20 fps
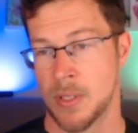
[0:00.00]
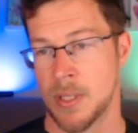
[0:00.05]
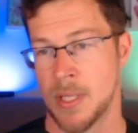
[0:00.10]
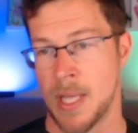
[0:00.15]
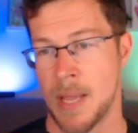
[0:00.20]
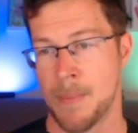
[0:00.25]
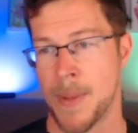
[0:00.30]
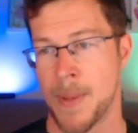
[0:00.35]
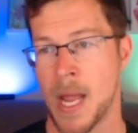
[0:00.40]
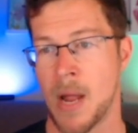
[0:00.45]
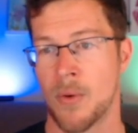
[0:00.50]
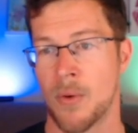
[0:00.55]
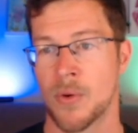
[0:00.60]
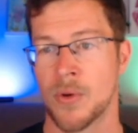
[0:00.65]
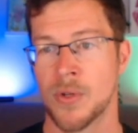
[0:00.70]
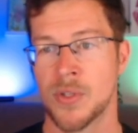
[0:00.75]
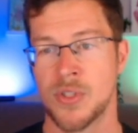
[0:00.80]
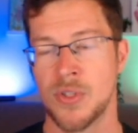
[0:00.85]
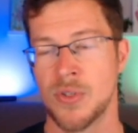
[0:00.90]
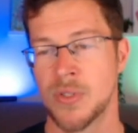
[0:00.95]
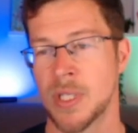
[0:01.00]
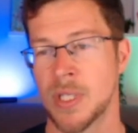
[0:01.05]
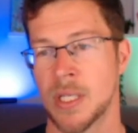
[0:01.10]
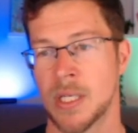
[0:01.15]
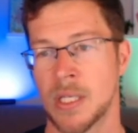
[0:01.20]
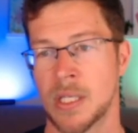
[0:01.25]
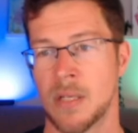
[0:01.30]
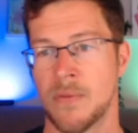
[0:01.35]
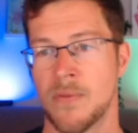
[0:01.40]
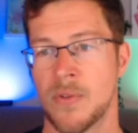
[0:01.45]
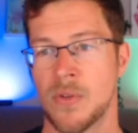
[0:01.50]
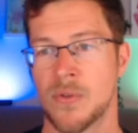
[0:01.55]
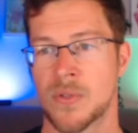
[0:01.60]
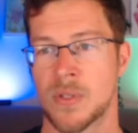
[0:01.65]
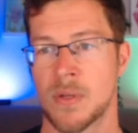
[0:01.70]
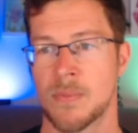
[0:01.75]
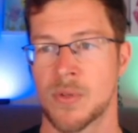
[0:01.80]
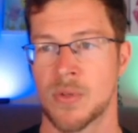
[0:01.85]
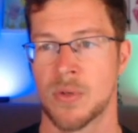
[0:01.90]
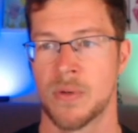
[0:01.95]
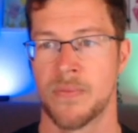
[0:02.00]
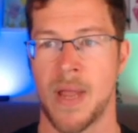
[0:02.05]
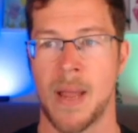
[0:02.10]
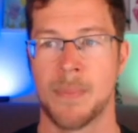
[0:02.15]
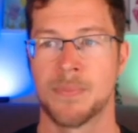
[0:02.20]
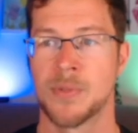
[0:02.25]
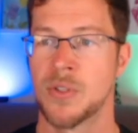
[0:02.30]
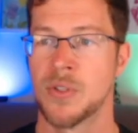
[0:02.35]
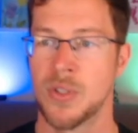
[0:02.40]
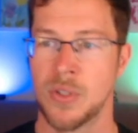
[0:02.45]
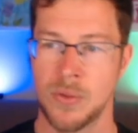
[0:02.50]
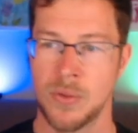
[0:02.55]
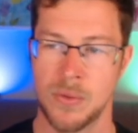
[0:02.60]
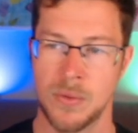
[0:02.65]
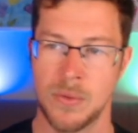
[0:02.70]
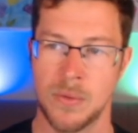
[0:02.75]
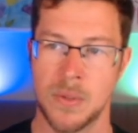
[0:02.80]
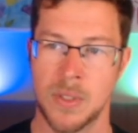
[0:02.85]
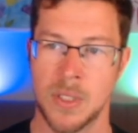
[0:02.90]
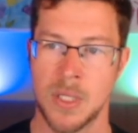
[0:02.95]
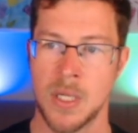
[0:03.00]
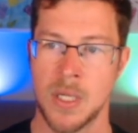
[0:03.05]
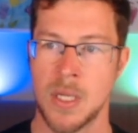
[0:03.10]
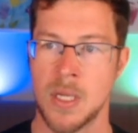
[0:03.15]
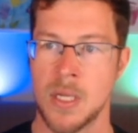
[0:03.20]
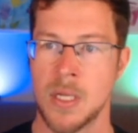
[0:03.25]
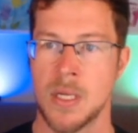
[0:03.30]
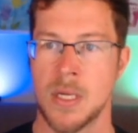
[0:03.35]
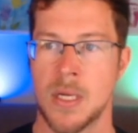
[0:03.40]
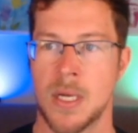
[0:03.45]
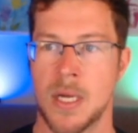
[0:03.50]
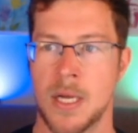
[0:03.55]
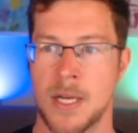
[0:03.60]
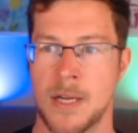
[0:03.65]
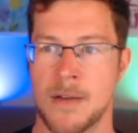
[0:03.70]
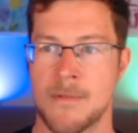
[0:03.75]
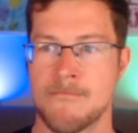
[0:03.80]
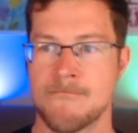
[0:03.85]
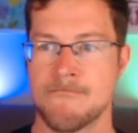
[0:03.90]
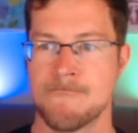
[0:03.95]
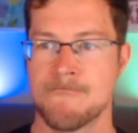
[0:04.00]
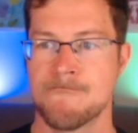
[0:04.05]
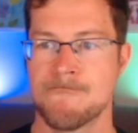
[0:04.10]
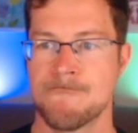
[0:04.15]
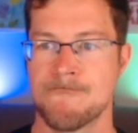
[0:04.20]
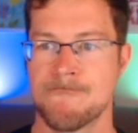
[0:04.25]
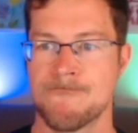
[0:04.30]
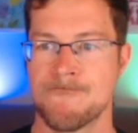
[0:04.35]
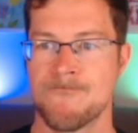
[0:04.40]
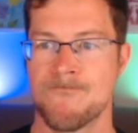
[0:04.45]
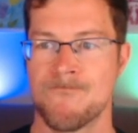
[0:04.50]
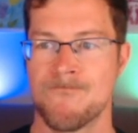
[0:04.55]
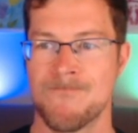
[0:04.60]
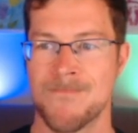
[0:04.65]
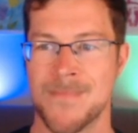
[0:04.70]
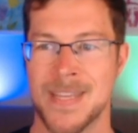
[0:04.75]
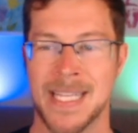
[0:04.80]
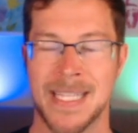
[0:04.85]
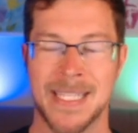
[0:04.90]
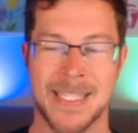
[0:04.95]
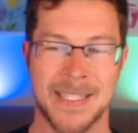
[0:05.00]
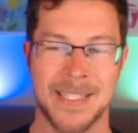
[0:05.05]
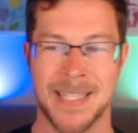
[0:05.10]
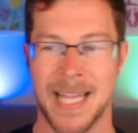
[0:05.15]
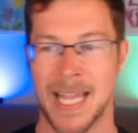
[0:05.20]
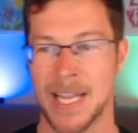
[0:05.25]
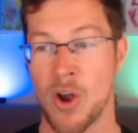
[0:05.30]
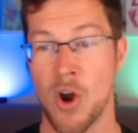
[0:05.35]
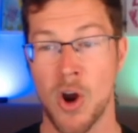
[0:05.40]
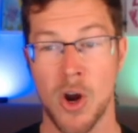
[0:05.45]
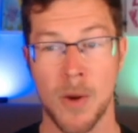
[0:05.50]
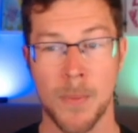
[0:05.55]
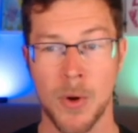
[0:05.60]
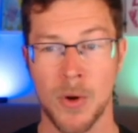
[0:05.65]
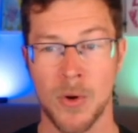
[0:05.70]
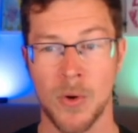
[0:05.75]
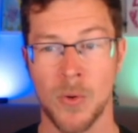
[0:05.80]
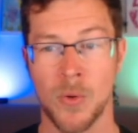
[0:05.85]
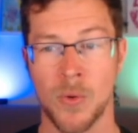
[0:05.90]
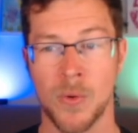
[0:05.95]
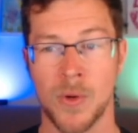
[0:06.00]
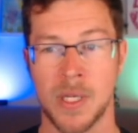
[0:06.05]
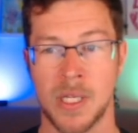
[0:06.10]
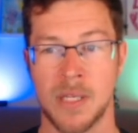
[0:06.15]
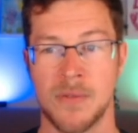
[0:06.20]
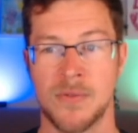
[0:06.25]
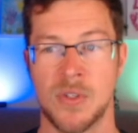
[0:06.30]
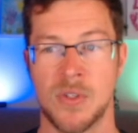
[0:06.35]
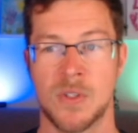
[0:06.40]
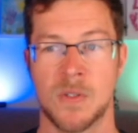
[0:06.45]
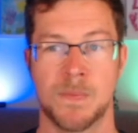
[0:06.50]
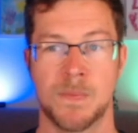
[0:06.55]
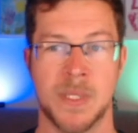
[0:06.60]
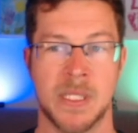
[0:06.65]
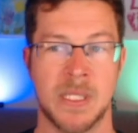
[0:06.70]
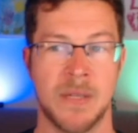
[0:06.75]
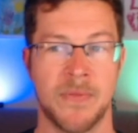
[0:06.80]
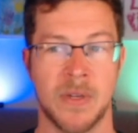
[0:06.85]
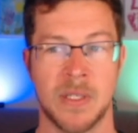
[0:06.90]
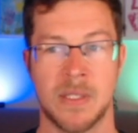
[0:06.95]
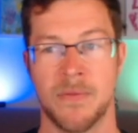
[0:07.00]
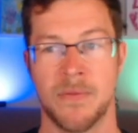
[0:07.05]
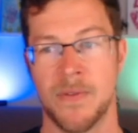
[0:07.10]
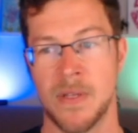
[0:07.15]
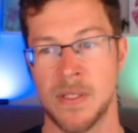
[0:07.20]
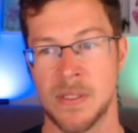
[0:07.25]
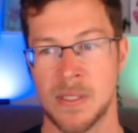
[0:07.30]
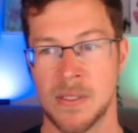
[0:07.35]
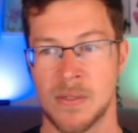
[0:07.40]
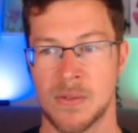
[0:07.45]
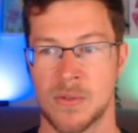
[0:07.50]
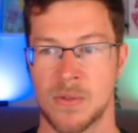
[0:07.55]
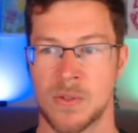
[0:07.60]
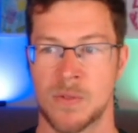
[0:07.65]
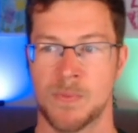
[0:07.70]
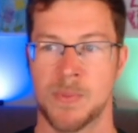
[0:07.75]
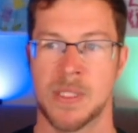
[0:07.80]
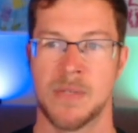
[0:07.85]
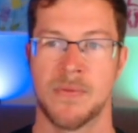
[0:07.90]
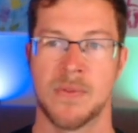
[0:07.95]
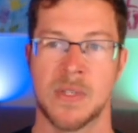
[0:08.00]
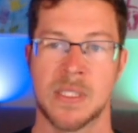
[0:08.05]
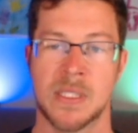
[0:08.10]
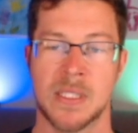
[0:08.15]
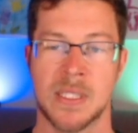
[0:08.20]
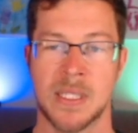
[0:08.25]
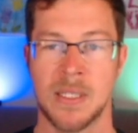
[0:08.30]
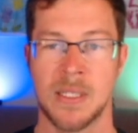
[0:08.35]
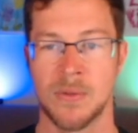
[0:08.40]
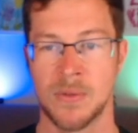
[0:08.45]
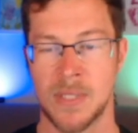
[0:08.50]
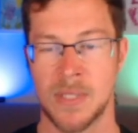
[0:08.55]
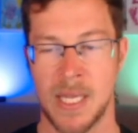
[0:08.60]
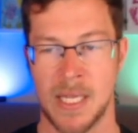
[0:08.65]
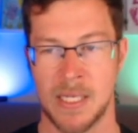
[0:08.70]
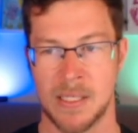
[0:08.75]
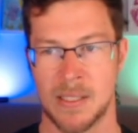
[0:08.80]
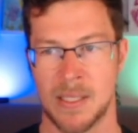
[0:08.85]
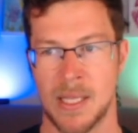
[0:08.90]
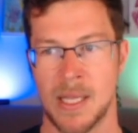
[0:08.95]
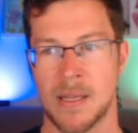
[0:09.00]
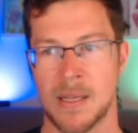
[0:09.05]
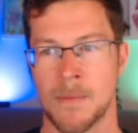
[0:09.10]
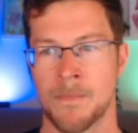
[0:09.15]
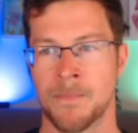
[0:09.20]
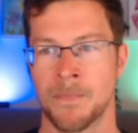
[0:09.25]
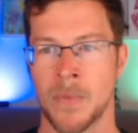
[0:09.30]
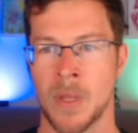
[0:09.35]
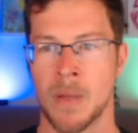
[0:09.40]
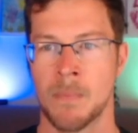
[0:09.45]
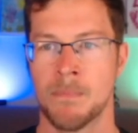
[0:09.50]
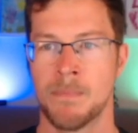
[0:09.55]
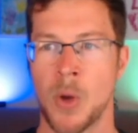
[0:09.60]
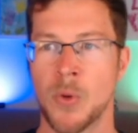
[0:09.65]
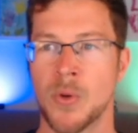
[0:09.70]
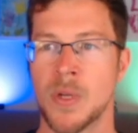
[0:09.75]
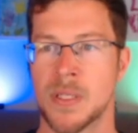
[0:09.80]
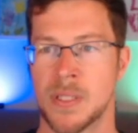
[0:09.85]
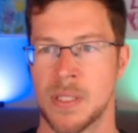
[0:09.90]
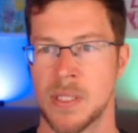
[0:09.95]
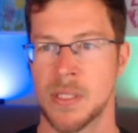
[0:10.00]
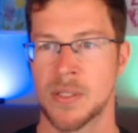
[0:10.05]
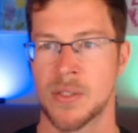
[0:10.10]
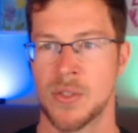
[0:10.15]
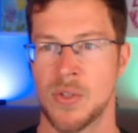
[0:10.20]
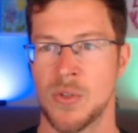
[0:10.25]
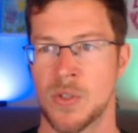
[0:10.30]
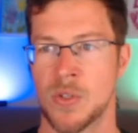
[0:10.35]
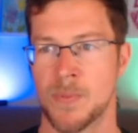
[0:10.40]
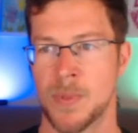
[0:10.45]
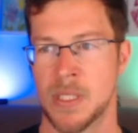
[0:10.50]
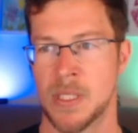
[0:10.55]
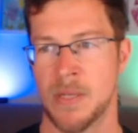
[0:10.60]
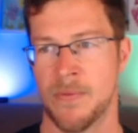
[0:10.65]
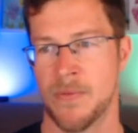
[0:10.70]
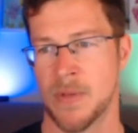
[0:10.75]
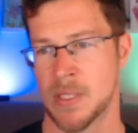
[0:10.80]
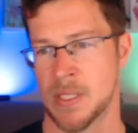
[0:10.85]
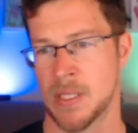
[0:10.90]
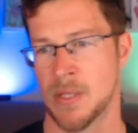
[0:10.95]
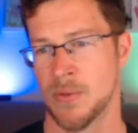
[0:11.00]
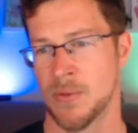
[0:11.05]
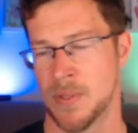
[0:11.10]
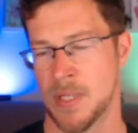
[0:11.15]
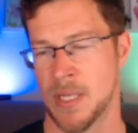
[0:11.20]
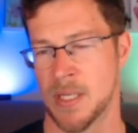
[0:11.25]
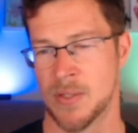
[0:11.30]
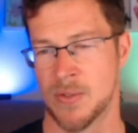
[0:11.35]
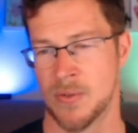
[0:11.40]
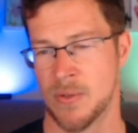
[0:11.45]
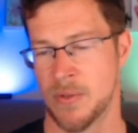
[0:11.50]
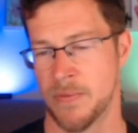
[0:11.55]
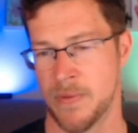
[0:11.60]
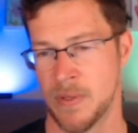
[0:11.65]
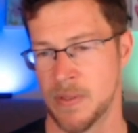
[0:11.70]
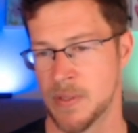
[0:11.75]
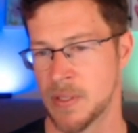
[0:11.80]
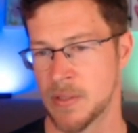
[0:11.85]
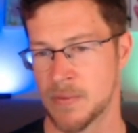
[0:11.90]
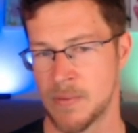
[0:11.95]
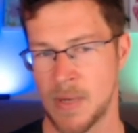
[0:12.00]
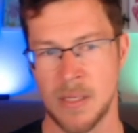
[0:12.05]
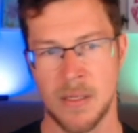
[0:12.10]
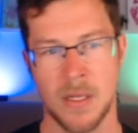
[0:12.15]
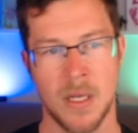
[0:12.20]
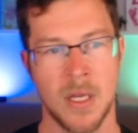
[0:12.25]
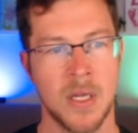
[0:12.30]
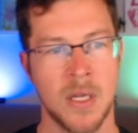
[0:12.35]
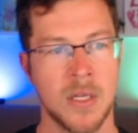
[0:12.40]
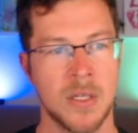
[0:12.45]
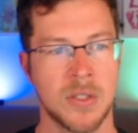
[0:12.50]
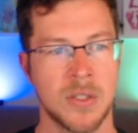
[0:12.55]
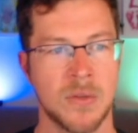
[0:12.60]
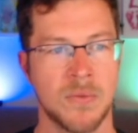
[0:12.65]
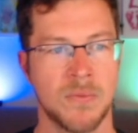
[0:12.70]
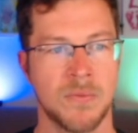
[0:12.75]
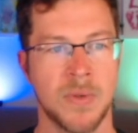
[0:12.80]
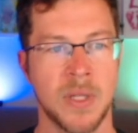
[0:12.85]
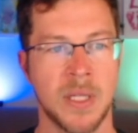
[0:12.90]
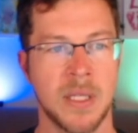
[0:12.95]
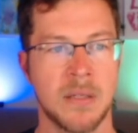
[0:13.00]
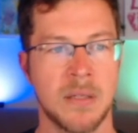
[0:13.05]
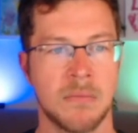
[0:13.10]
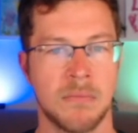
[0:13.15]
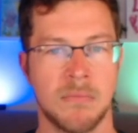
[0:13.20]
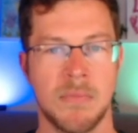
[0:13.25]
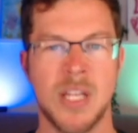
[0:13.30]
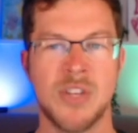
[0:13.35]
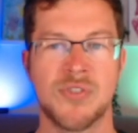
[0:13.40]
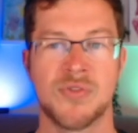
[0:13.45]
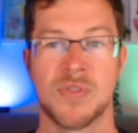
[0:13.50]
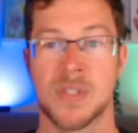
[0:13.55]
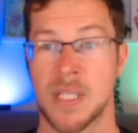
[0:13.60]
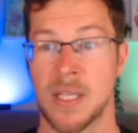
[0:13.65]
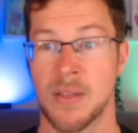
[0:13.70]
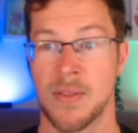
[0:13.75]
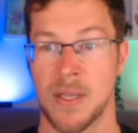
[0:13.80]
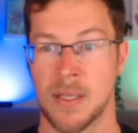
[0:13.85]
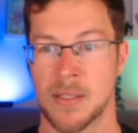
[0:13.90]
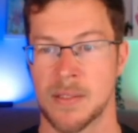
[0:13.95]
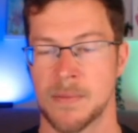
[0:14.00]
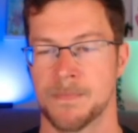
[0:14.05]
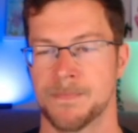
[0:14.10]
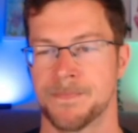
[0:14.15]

And that power is usually going to give you some sort of aptitude in like armor, or it gives you specific defenses or specific skill tests, like bonuses to specific skill tests or defenses, right? So really interesting things.